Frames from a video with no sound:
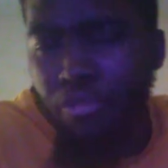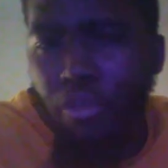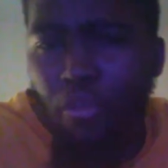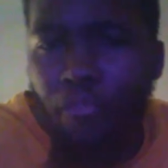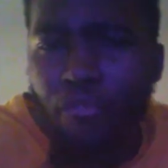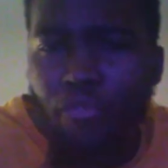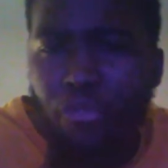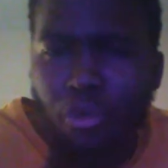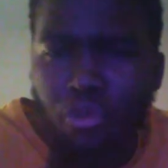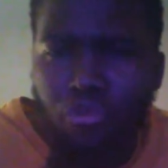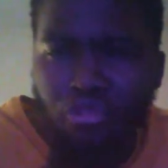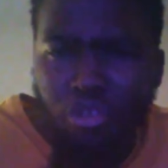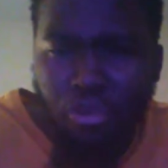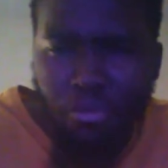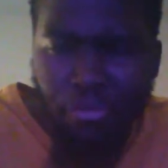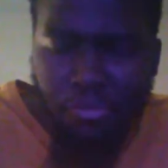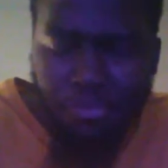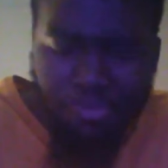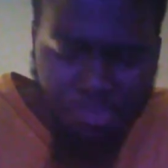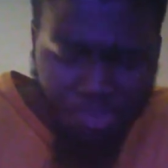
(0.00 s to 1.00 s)
floor
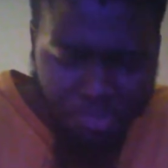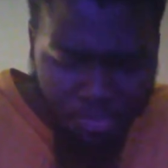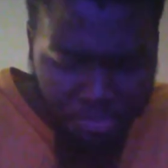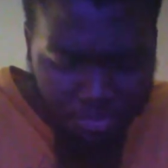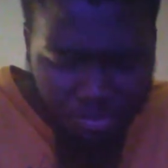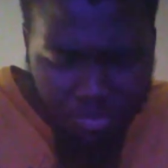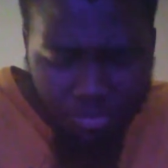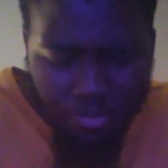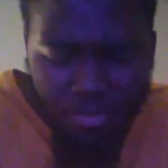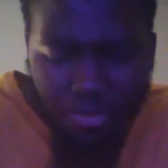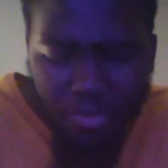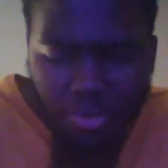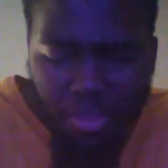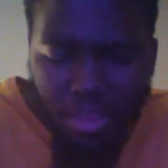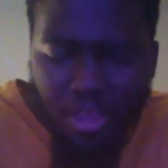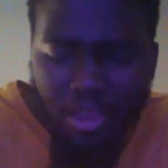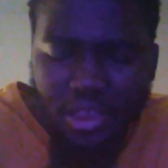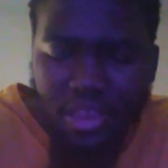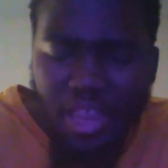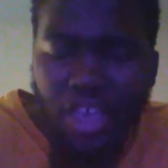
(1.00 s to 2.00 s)
general.
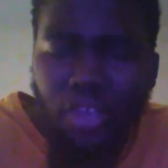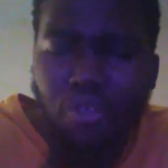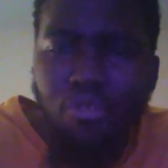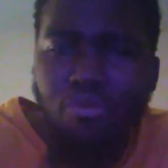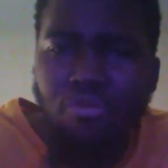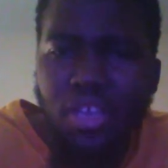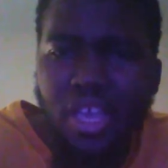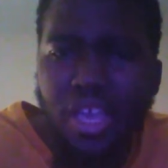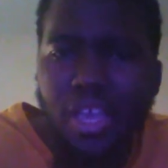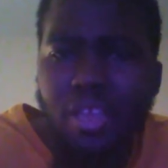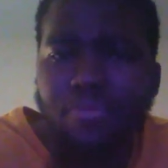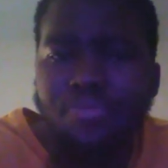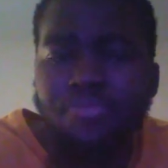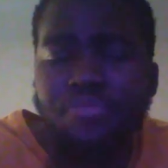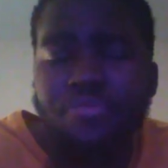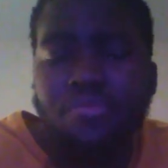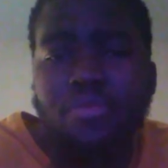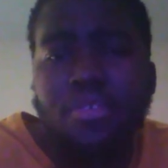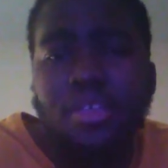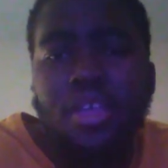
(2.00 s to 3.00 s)
Lakers need
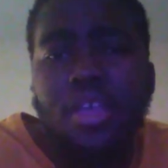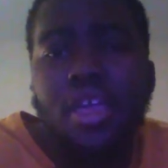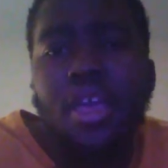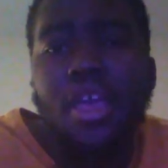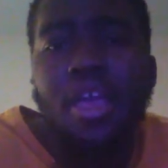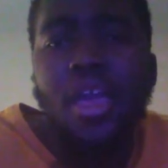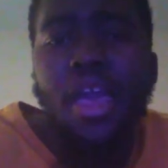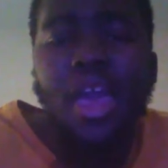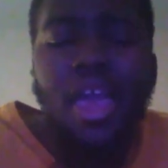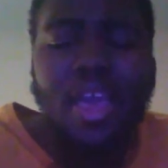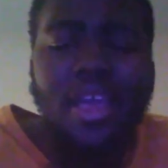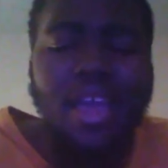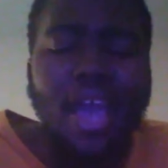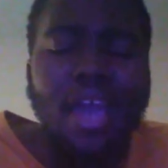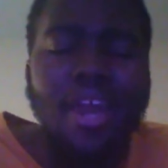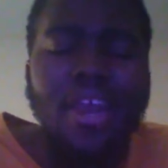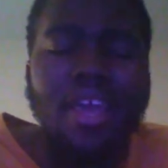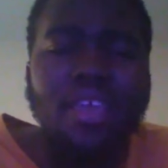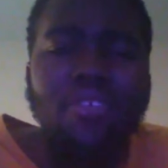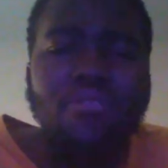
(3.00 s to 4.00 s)
a guy
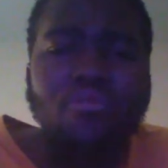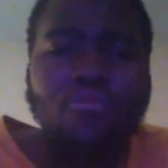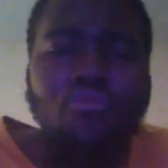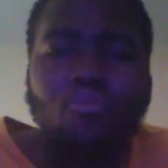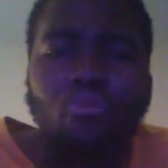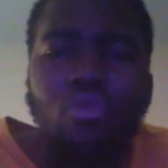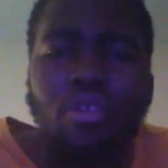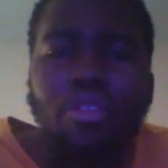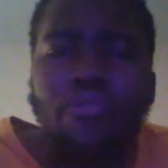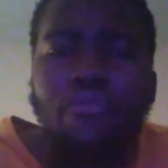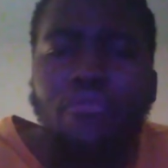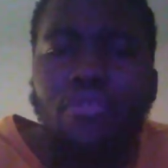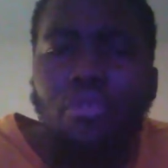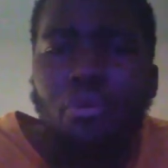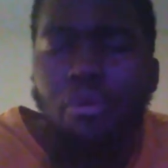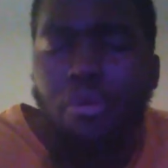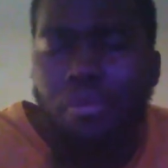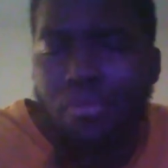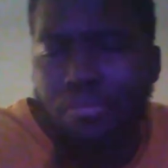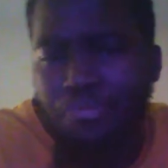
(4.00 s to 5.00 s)
that can run the
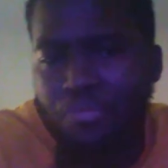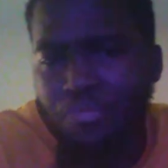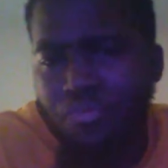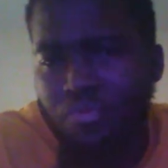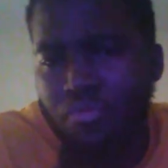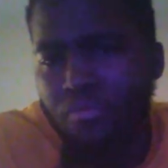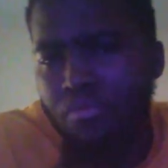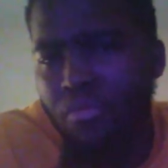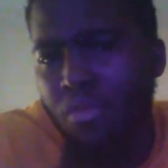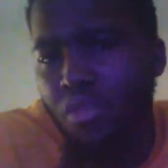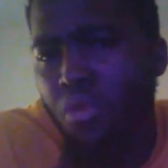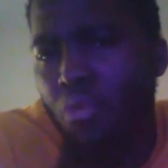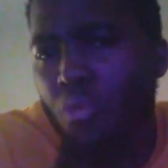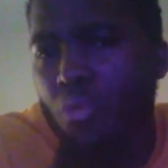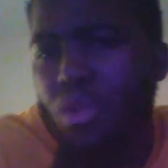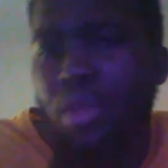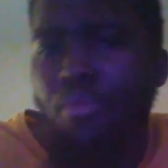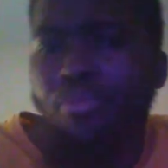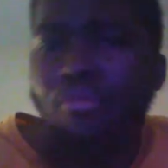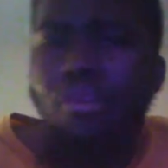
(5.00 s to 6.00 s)
floor
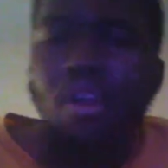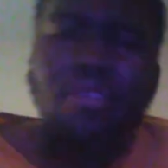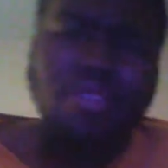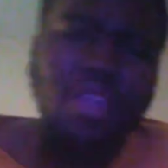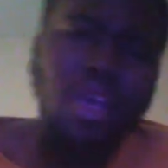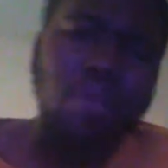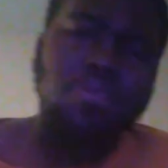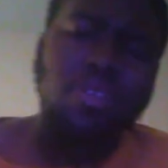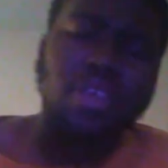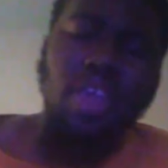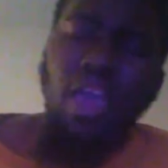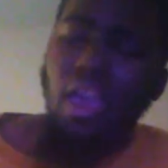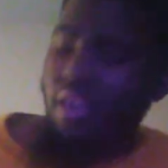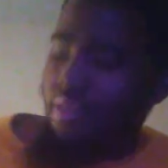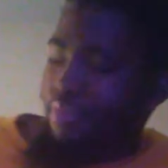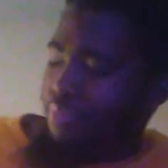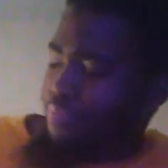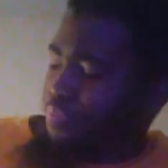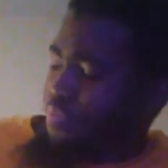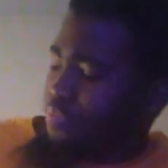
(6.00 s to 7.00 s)
when LeBron's out the
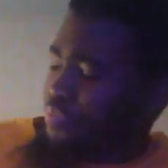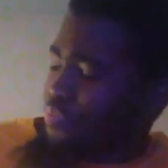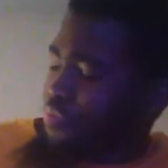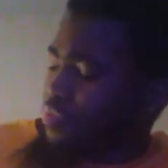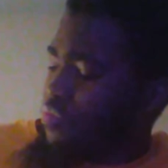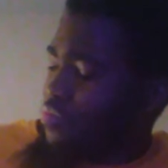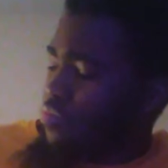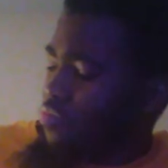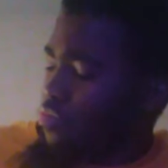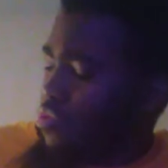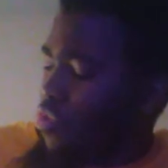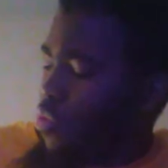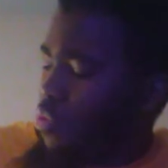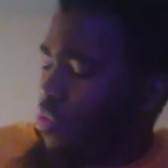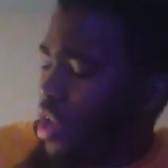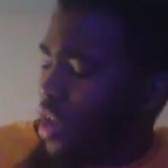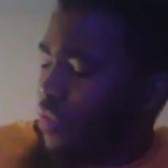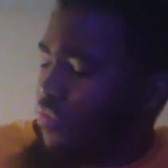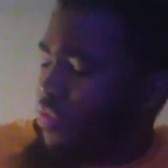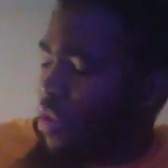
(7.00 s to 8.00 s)
game. What
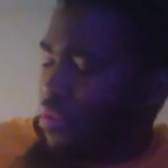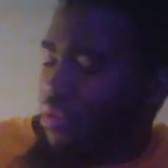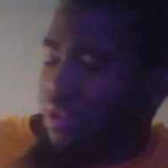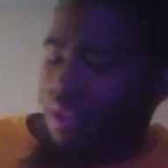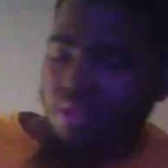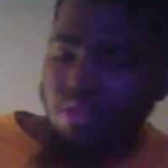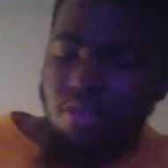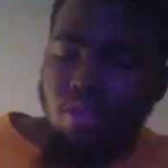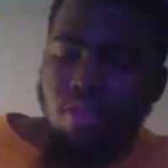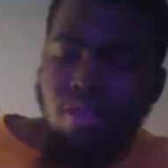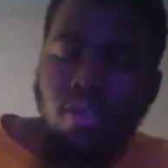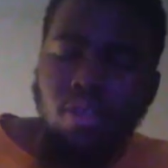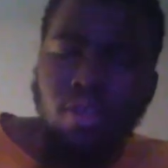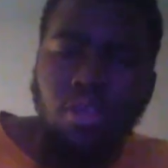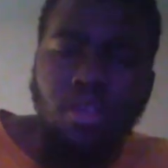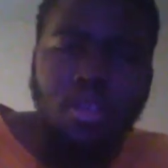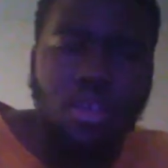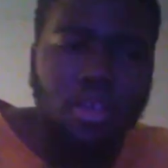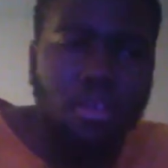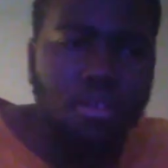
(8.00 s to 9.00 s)
I've noticed
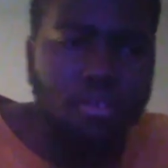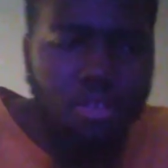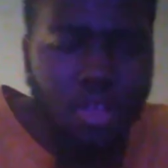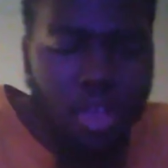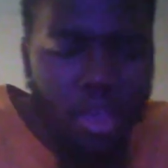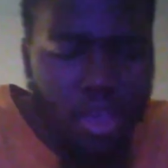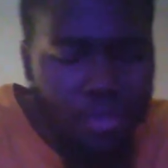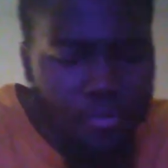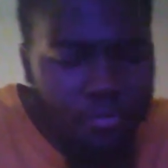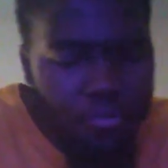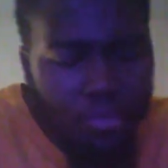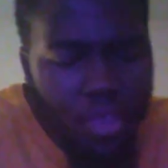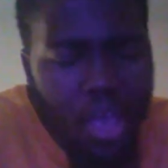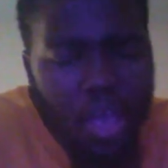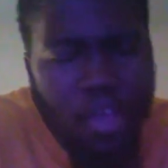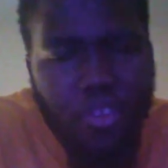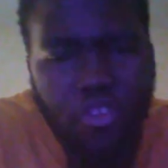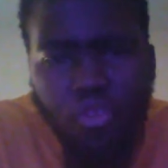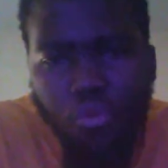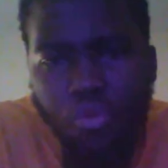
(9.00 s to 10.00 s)
is that
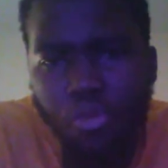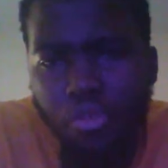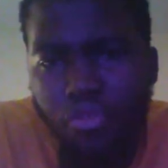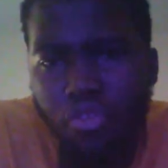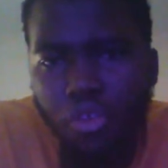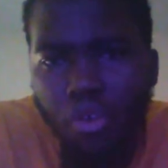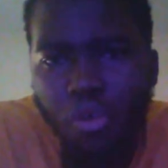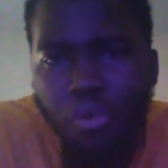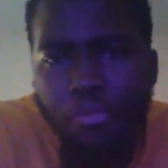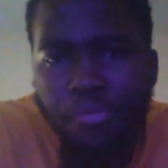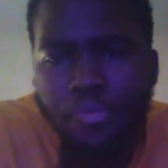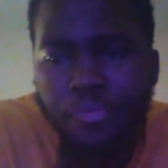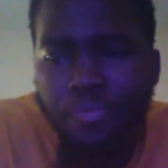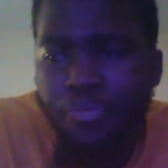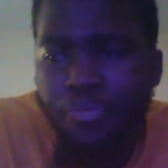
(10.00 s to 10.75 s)
Alex Caruso,